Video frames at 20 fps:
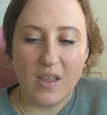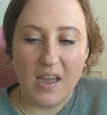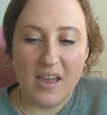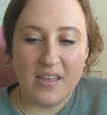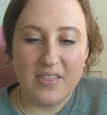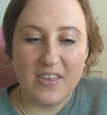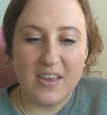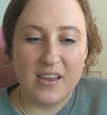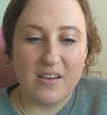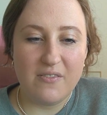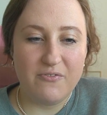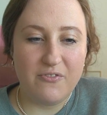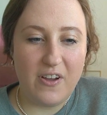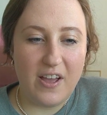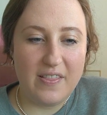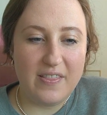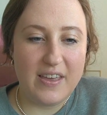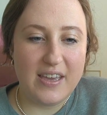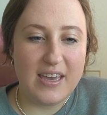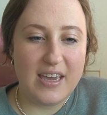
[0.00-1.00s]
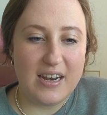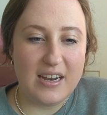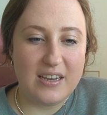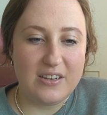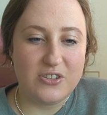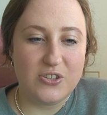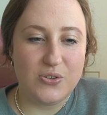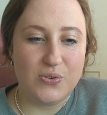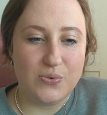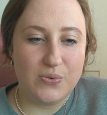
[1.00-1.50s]
I think I'm finally getting
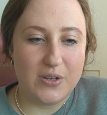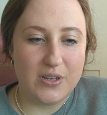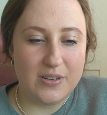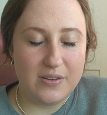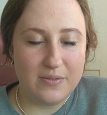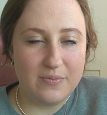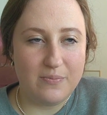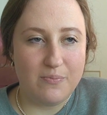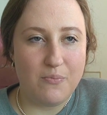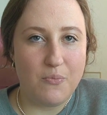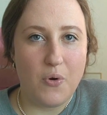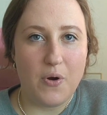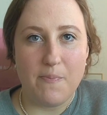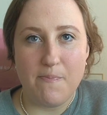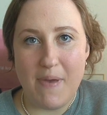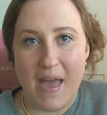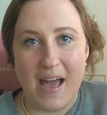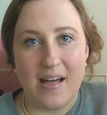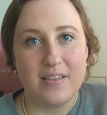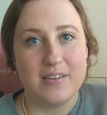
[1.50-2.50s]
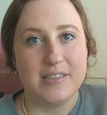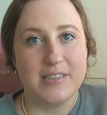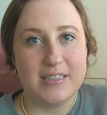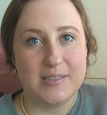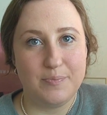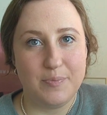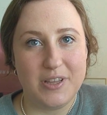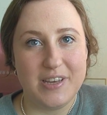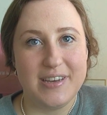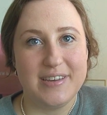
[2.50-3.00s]
to a more
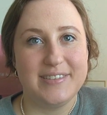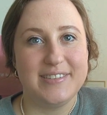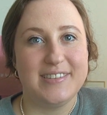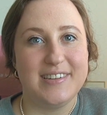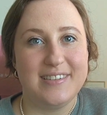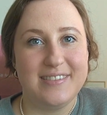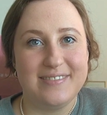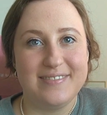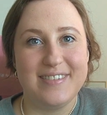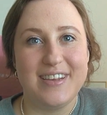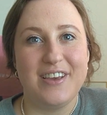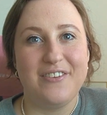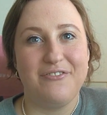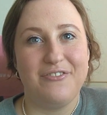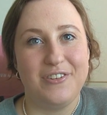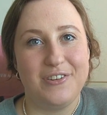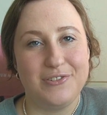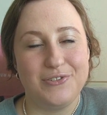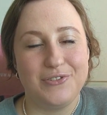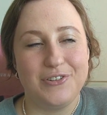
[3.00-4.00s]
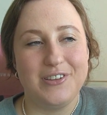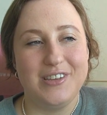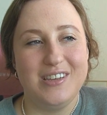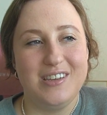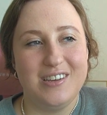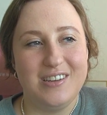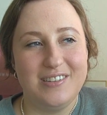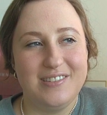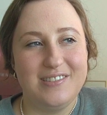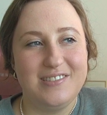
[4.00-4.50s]
balanced place and it feels really good.